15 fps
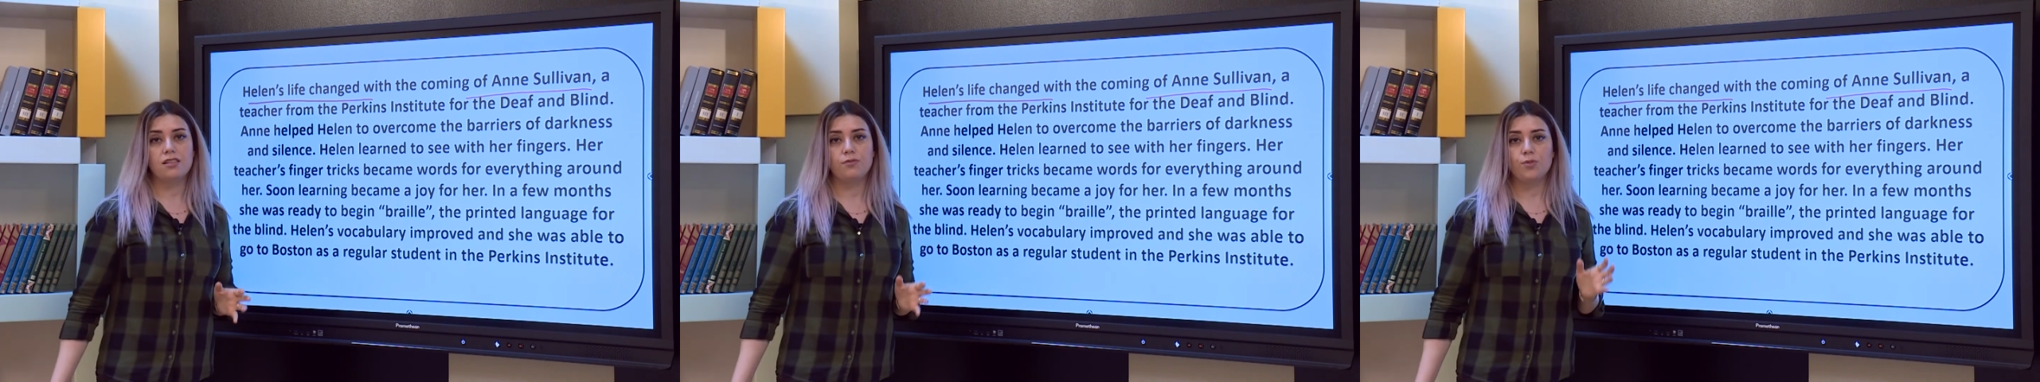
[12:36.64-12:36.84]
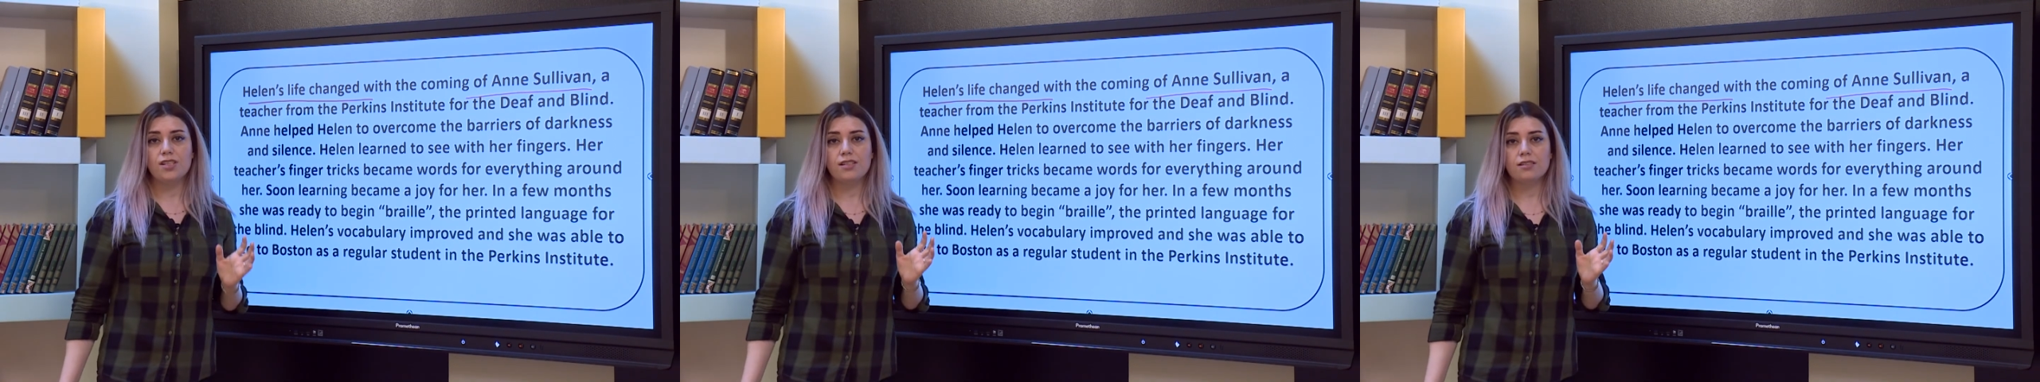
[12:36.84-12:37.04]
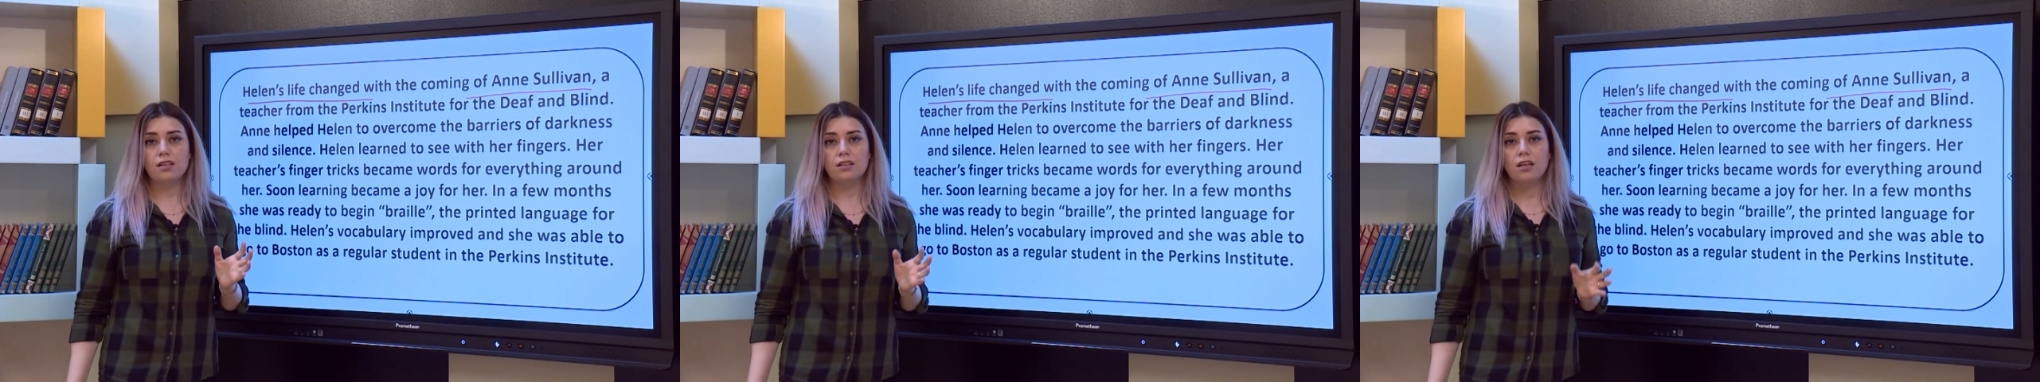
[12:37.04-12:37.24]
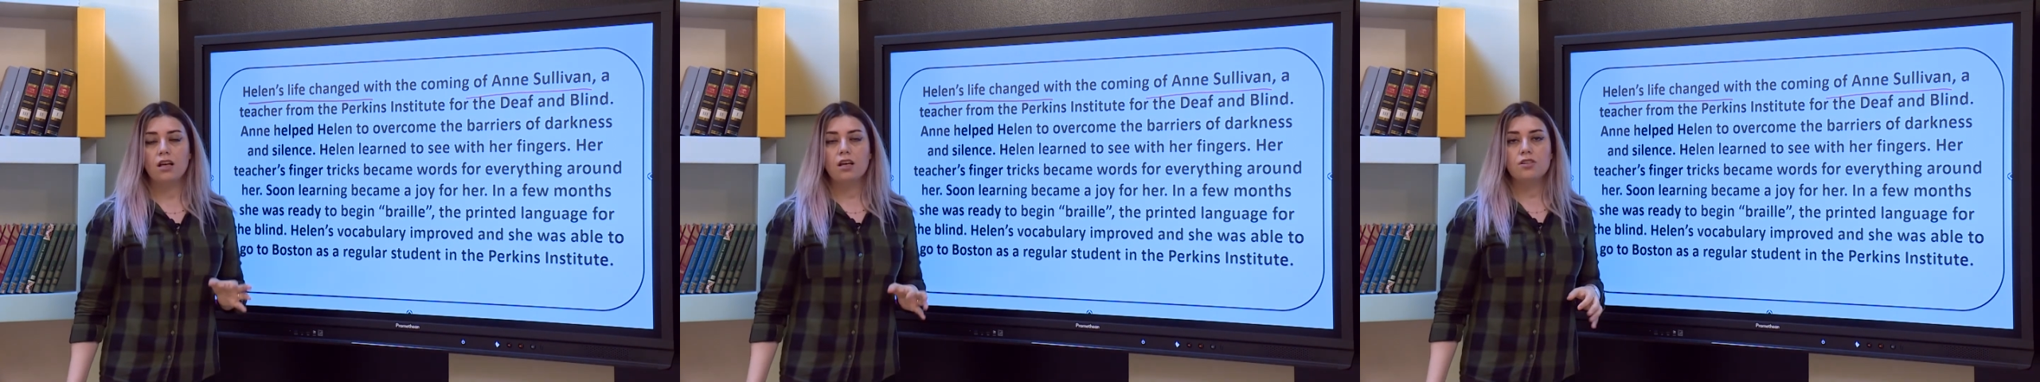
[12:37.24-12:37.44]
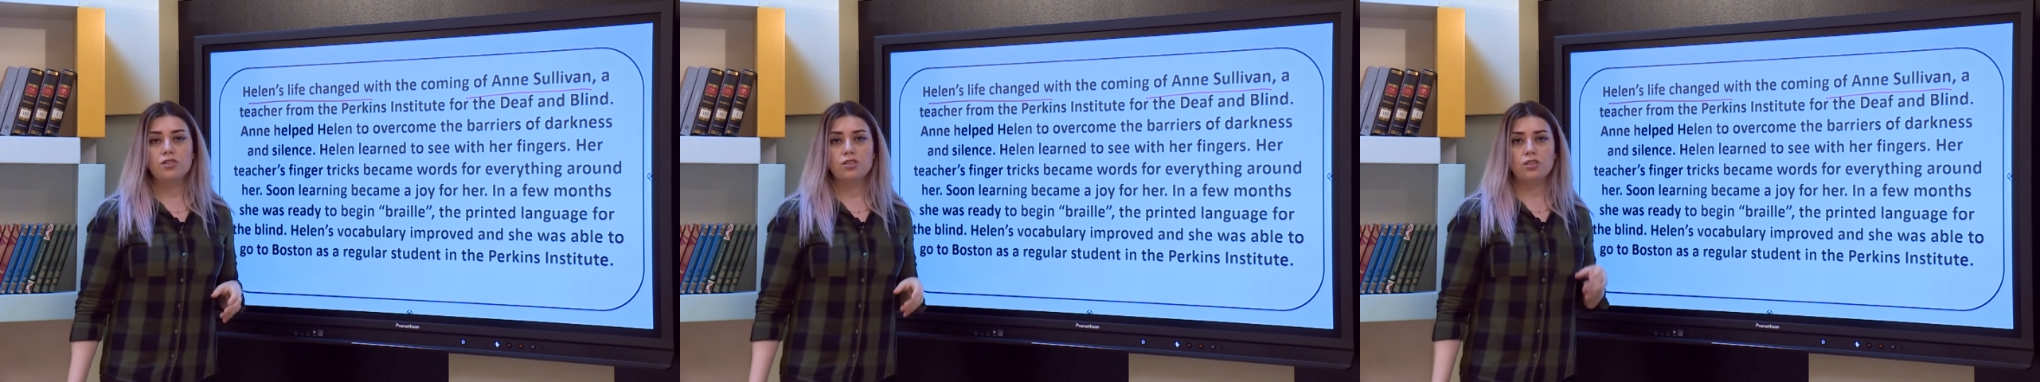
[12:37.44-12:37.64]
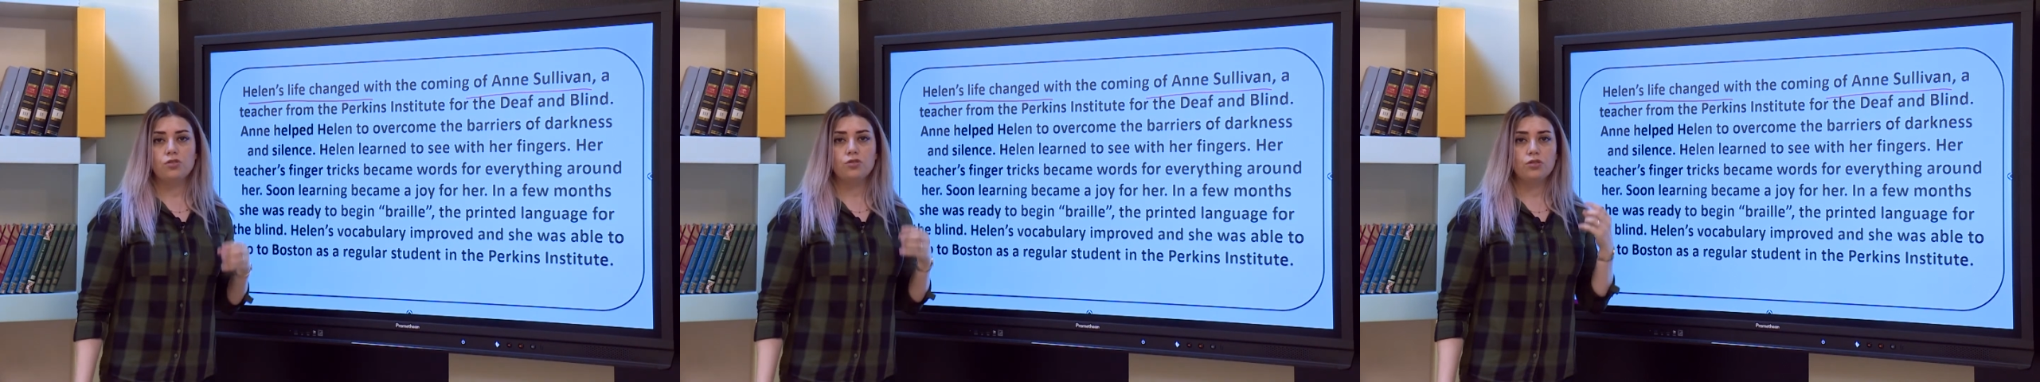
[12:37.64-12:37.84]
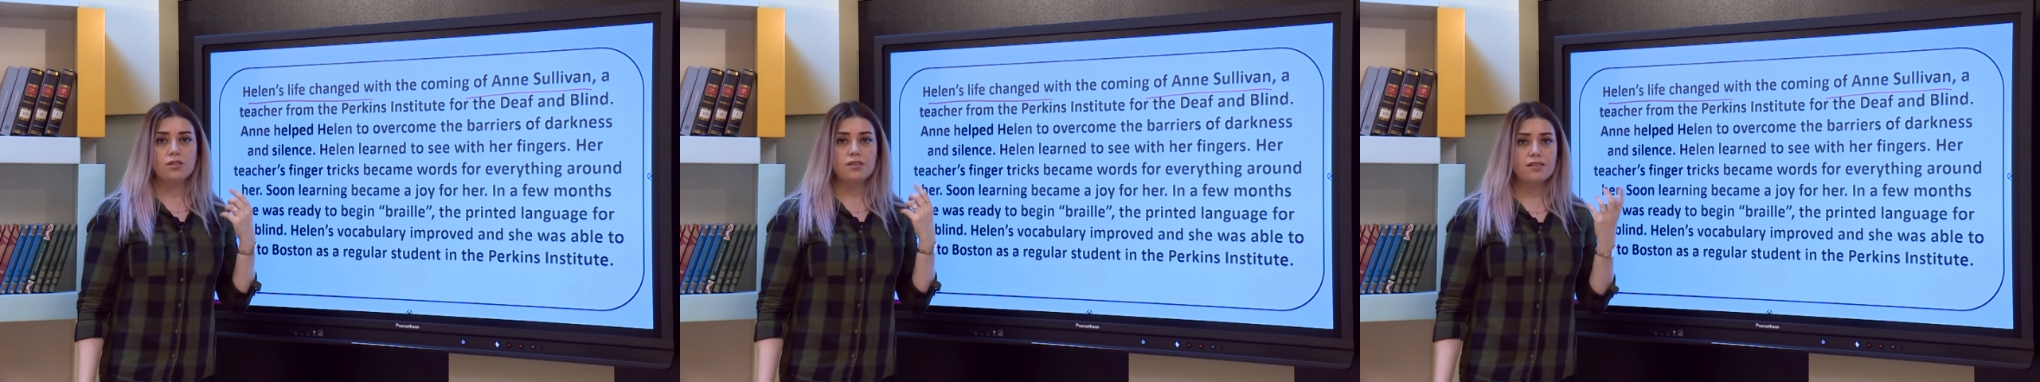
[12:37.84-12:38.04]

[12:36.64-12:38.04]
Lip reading: means that she couldn't